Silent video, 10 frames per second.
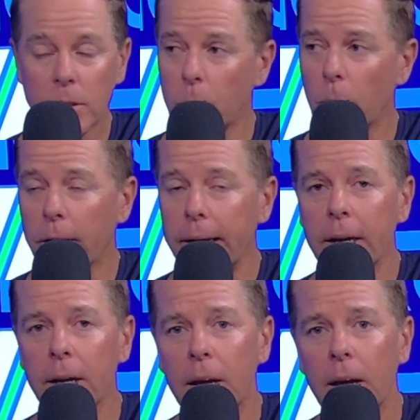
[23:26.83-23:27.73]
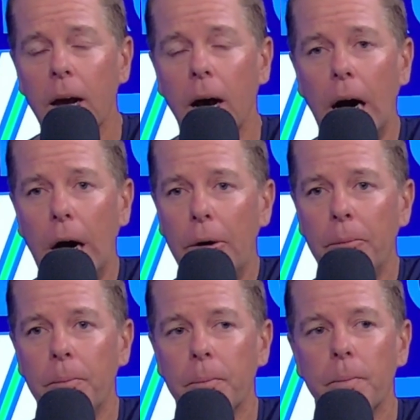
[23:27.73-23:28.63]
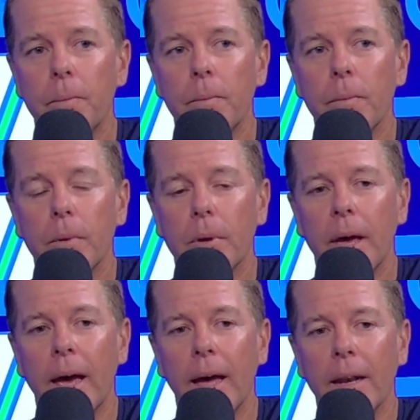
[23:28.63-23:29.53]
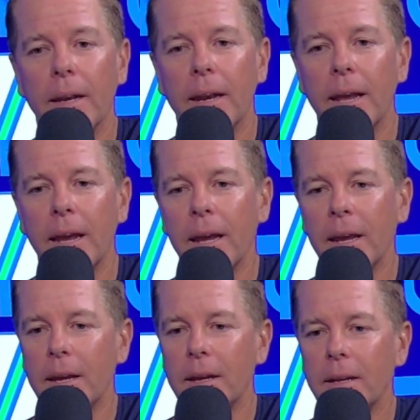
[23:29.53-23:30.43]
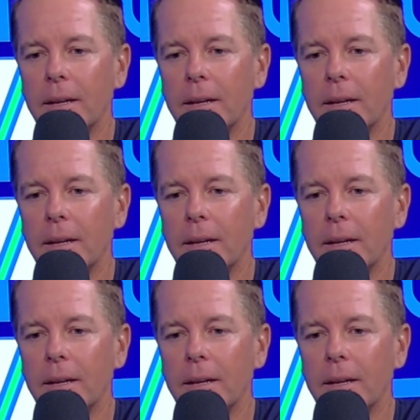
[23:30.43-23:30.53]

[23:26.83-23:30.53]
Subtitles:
still working. And he